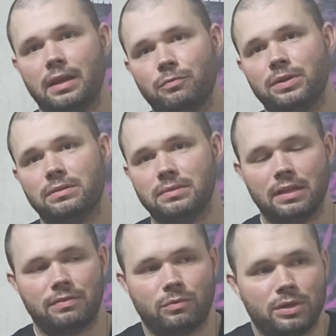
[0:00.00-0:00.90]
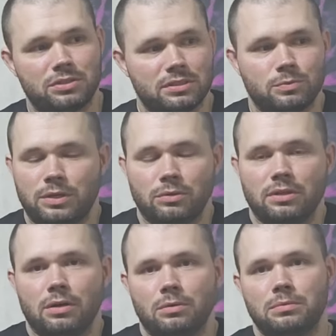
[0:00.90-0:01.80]
And if the question is we
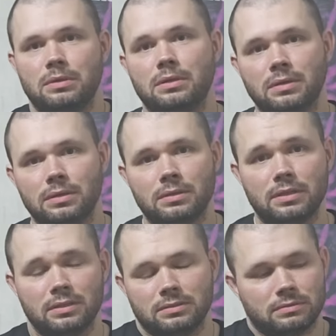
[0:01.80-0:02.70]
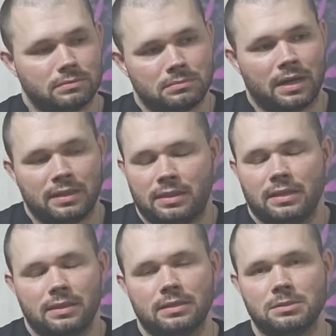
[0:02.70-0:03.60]
don't know, then I
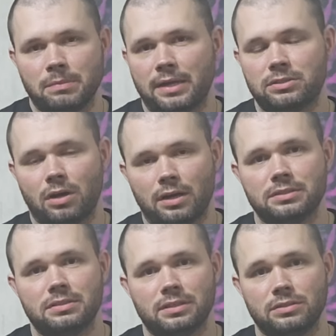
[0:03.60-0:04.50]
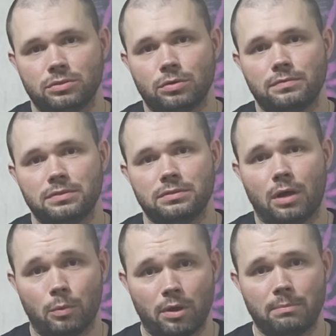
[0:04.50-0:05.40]
think that this match honestly deserves
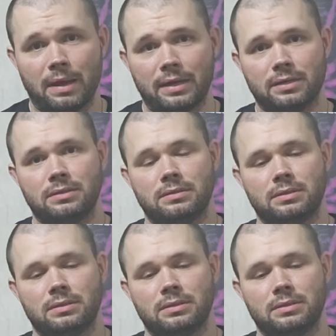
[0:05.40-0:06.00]
a run back.